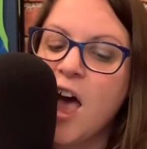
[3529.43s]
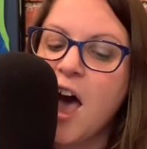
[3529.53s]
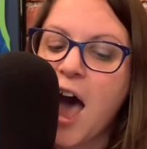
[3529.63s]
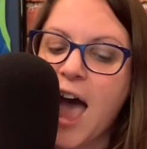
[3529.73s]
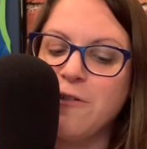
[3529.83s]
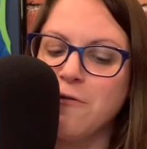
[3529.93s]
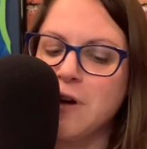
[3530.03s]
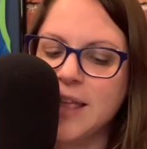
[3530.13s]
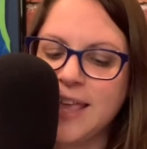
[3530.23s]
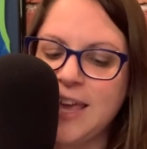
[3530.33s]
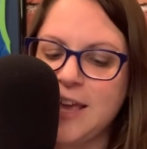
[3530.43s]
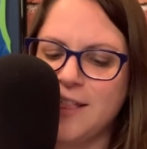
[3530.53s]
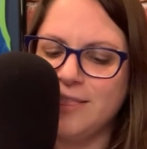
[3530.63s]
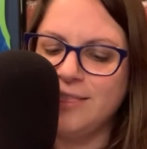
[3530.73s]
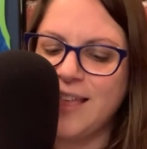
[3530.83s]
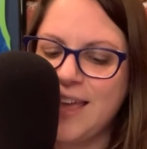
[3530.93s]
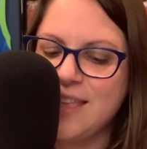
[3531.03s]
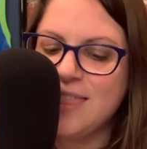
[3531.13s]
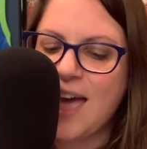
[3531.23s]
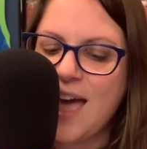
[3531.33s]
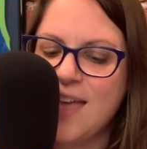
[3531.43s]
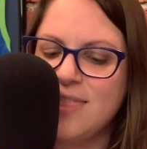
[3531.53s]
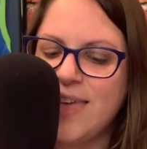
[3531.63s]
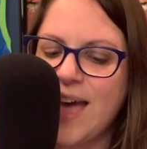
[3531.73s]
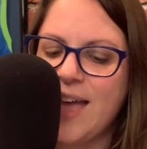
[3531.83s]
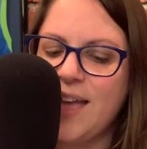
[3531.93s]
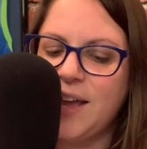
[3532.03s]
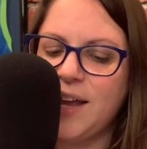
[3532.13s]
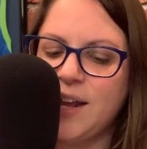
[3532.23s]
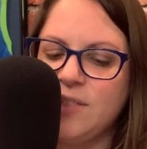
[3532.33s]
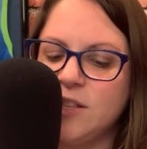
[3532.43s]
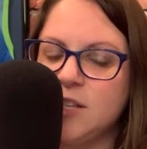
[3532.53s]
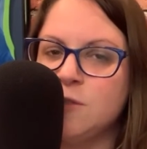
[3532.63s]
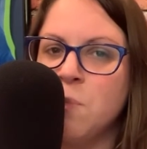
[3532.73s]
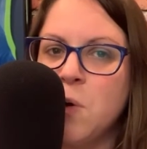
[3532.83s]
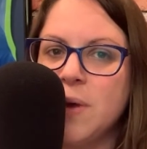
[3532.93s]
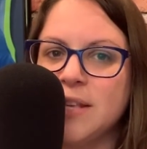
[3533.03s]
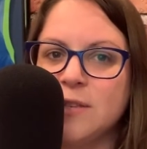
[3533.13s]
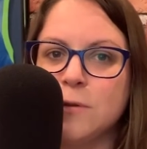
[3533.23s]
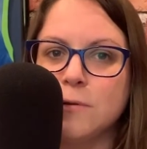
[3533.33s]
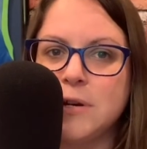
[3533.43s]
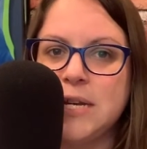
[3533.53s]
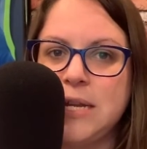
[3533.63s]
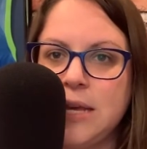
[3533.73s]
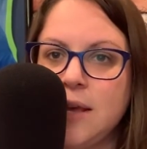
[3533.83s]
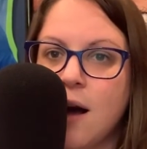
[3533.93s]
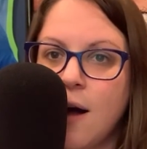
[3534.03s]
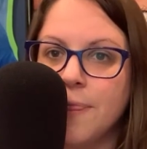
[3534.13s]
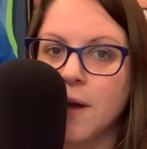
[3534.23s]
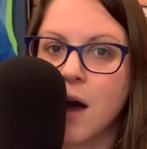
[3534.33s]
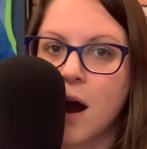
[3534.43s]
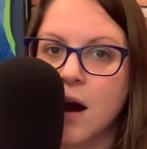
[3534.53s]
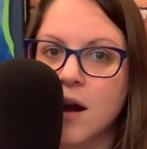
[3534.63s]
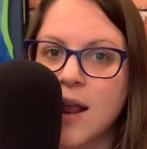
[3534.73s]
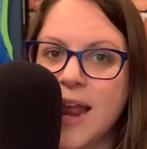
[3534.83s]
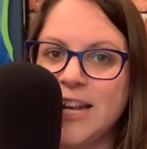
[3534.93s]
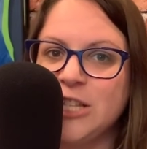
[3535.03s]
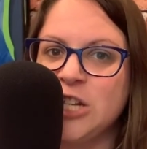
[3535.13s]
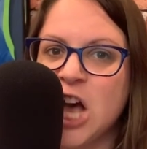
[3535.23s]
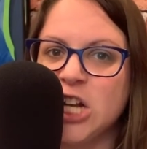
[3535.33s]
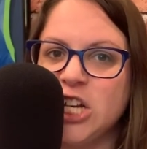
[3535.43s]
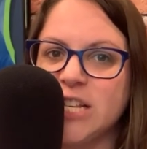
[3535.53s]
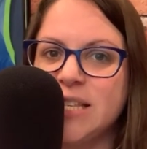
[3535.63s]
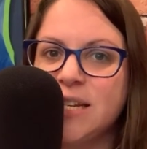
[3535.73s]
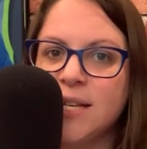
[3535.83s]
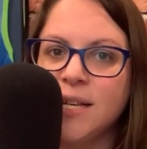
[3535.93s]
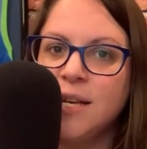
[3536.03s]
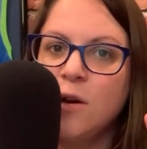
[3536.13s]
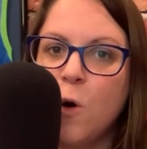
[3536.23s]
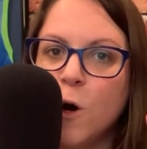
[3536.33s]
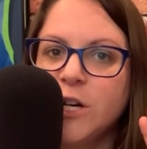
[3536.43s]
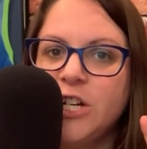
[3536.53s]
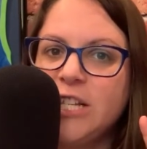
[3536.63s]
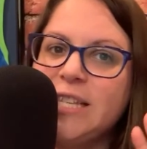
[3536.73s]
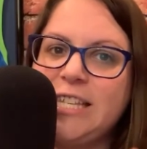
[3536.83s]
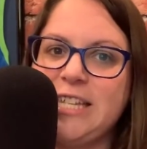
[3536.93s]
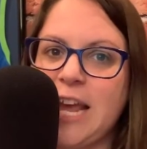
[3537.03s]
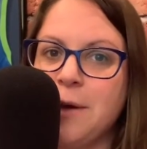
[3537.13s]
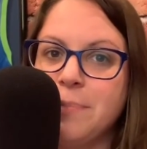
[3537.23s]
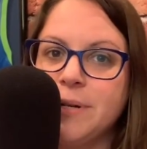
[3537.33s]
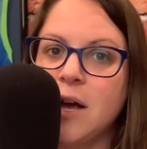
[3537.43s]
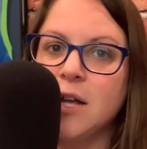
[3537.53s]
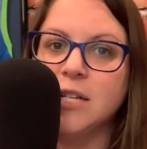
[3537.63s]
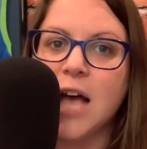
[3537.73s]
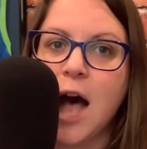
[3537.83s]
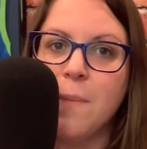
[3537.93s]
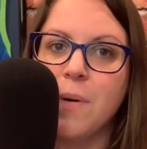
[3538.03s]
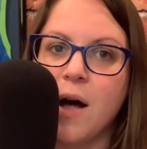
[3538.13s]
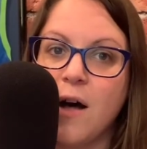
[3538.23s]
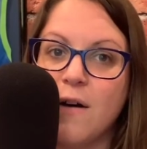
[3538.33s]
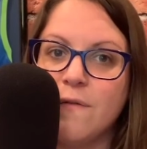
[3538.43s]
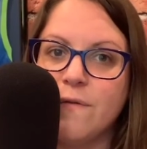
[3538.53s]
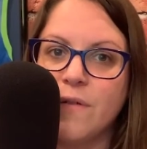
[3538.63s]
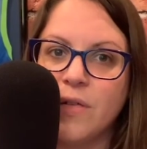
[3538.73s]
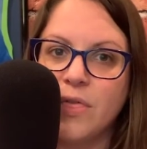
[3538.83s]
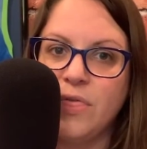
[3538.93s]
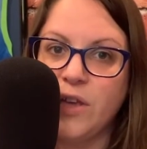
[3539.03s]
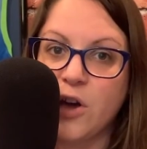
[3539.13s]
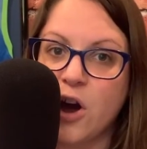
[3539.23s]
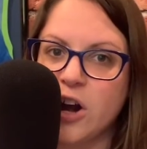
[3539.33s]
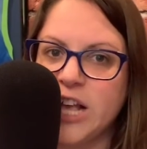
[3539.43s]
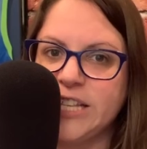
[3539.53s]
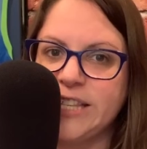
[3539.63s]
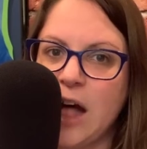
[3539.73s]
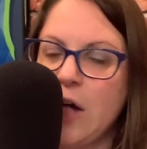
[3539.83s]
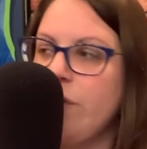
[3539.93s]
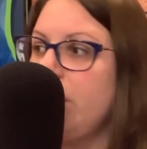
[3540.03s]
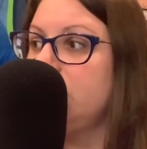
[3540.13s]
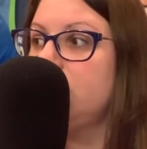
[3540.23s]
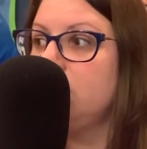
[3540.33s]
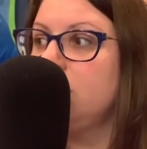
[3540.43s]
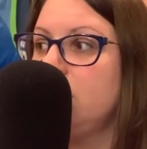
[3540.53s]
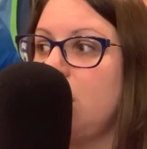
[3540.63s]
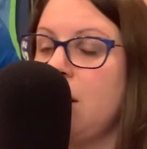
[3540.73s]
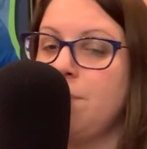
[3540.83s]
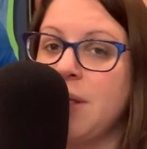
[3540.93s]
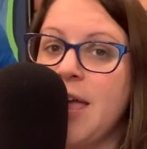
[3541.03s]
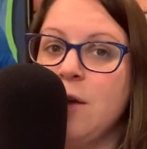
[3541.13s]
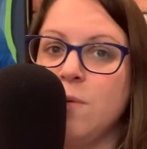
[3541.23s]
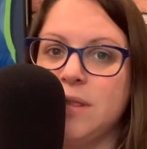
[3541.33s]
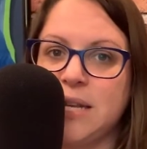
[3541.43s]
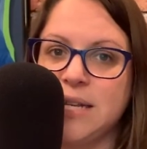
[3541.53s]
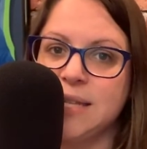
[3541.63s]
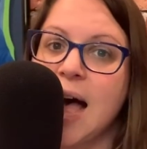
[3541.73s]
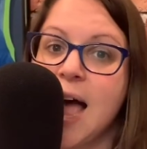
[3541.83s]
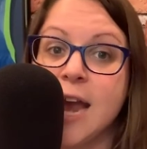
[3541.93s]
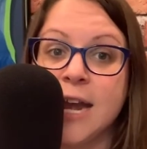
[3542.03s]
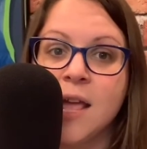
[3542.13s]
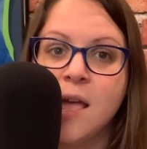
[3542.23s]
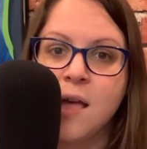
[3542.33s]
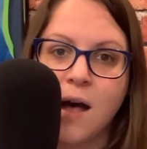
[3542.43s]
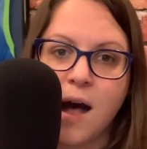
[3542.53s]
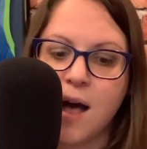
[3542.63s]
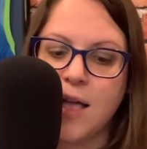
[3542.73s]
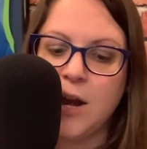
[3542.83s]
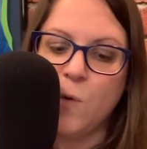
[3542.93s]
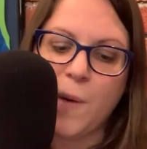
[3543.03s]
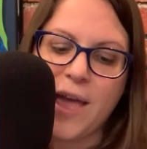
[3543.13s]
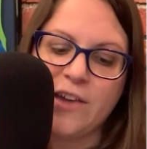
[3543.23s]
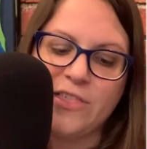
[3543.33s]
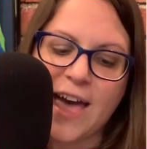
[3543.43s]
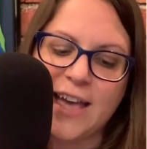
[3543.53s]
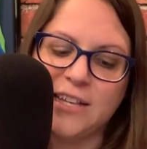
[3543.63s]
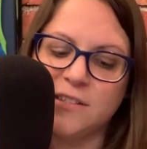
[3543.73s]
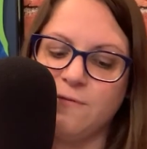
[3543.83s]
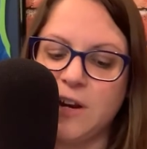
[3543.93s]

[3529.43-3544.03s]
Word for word: i really like that that the smoke is 3d on the card and it's not just origins stamped on top of the card itself it's playing with the design uh, in a way that is very